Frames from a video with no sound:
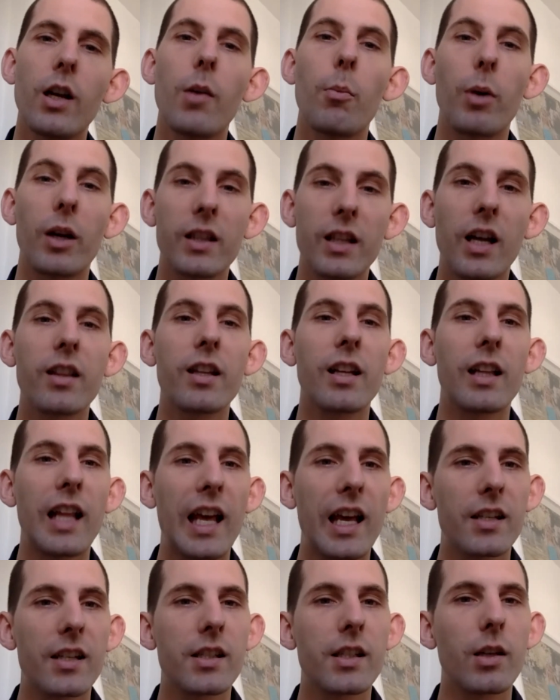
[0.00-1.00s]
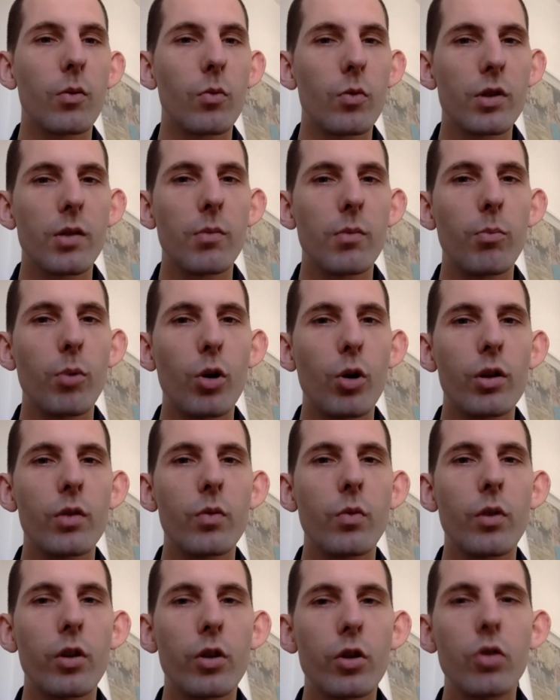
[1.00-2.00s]
but nonetheless, it was embodied
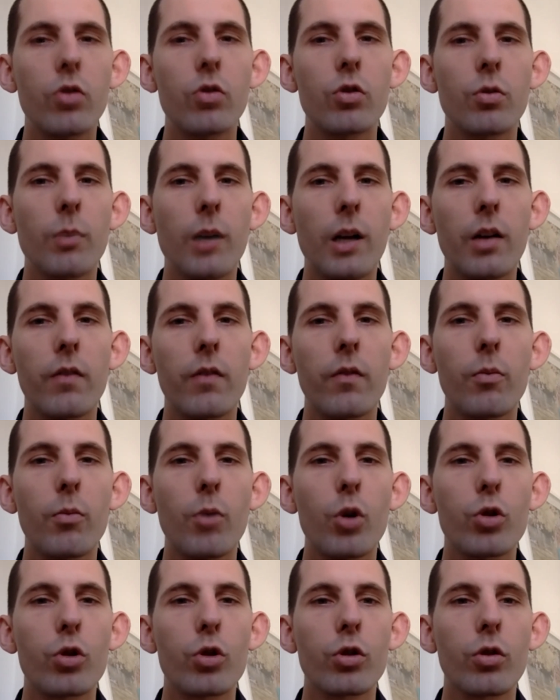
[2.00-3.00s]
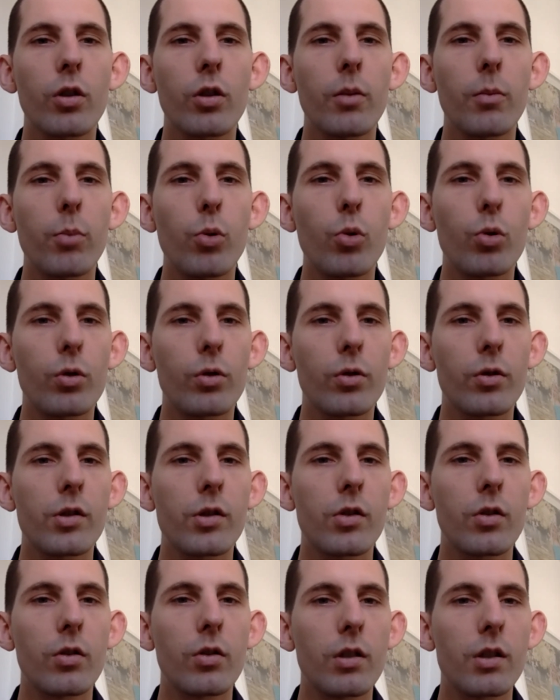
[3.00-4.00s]
with a huge amount of emotional importance
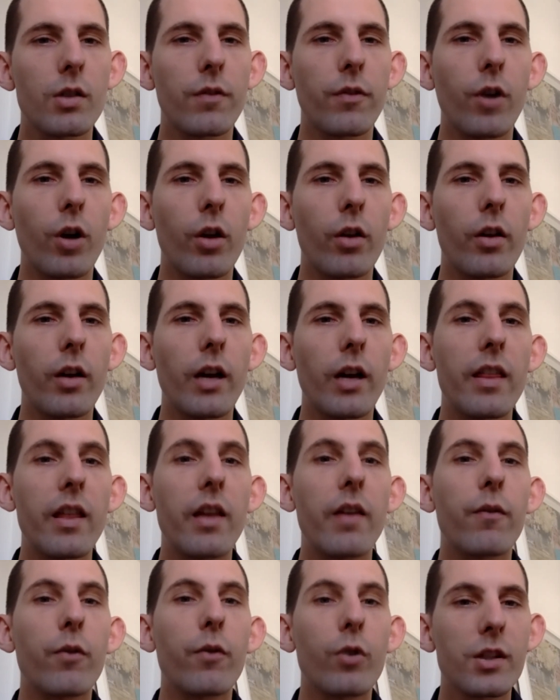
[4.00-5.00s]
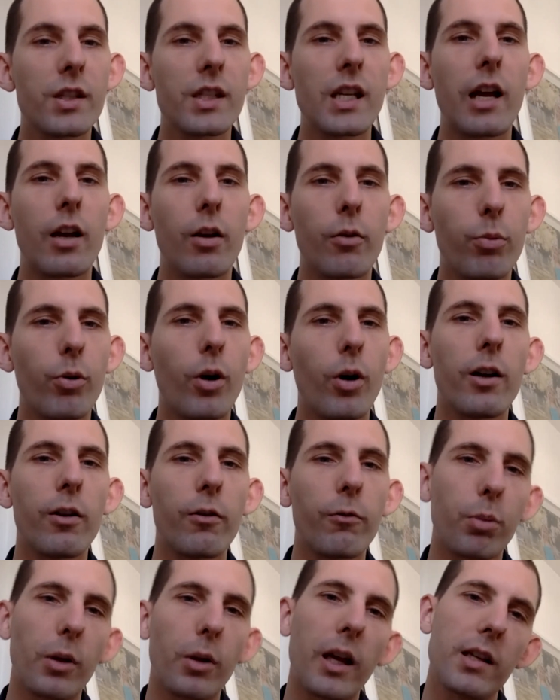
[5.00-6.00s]
to his father, and therefore it sat a pride
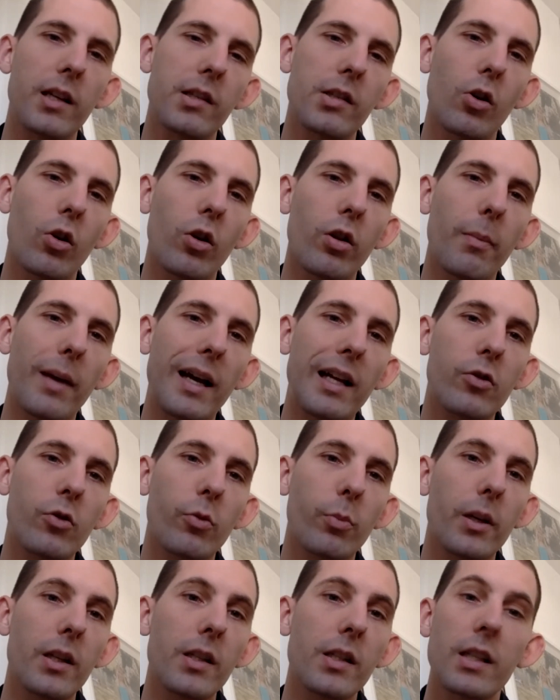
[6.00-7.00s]
of place on the mantelpiece.